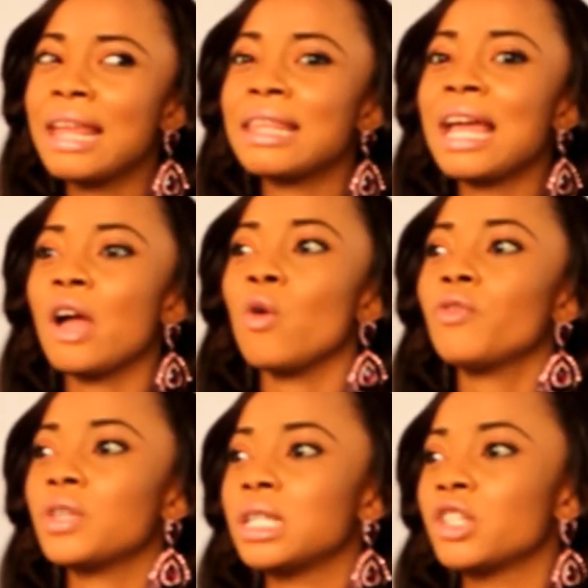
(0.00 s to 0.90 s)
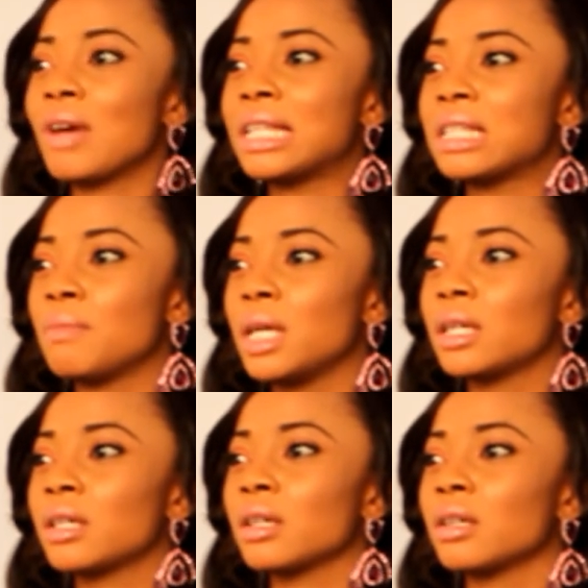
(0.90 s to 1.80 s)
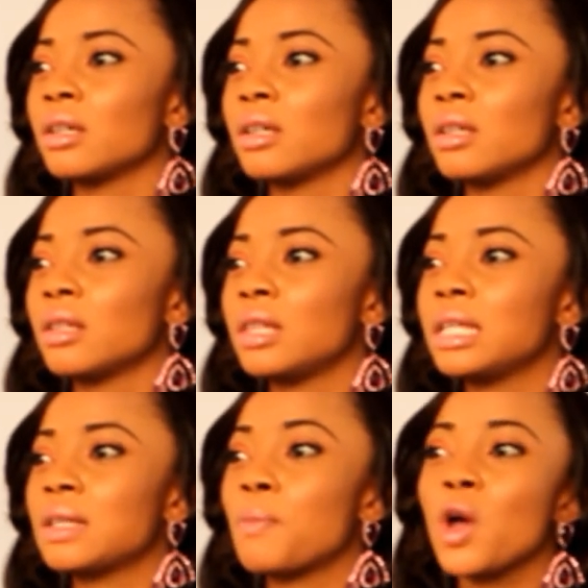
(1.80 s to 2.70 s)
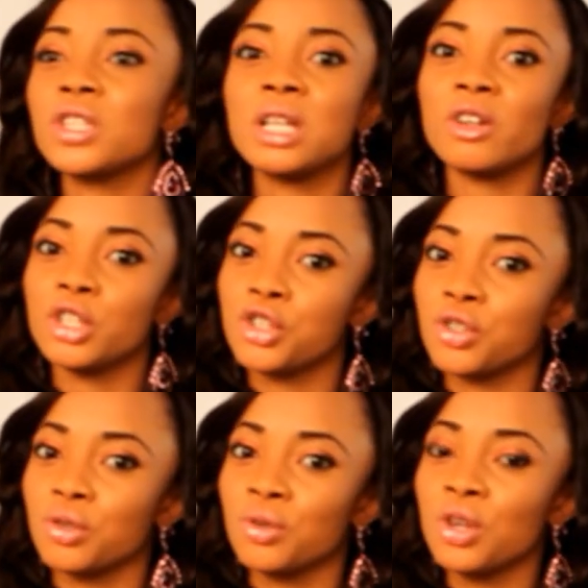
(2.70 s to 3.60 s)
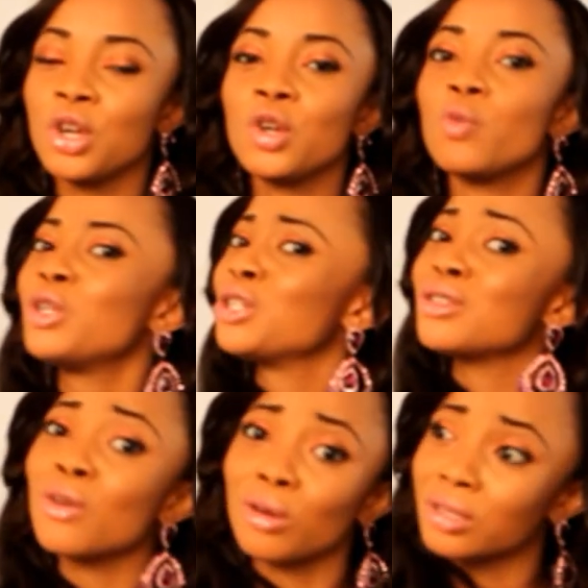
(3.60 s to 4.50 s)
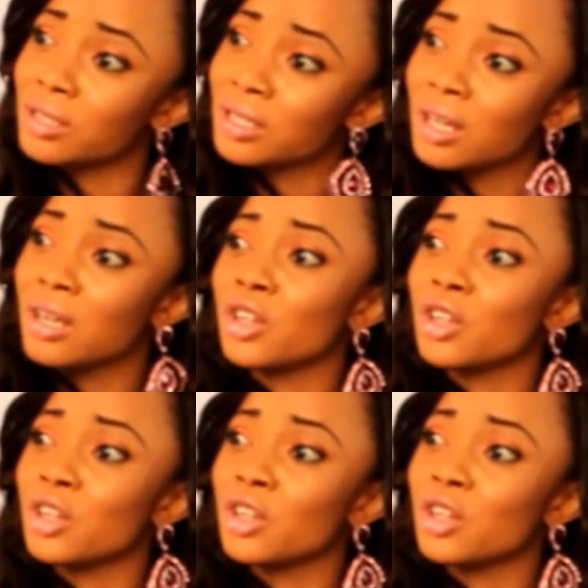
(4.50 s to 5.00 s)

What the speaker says: they are obviously trying to make this a personal issue, which is not.